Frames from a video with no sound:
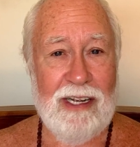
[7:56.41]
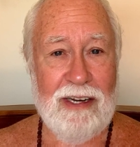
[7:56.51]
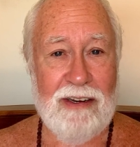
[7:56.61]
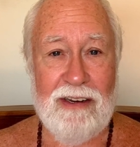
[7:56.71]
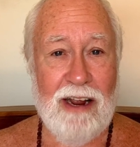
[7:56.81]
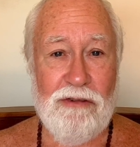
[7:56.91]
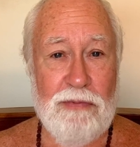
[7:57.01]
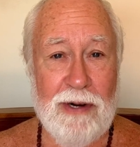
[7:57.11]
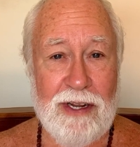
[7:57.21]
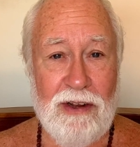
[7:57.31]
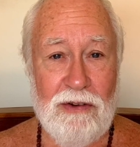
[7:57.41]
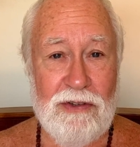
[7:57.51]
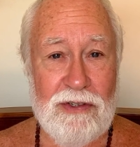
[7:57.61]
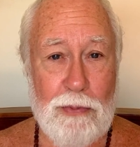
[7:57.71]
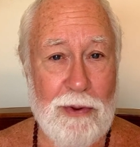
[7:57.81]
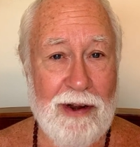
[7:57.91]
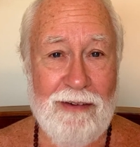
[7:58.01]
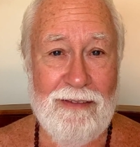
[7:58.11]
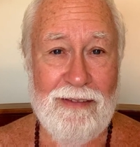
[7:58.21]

and everybody goes to bed.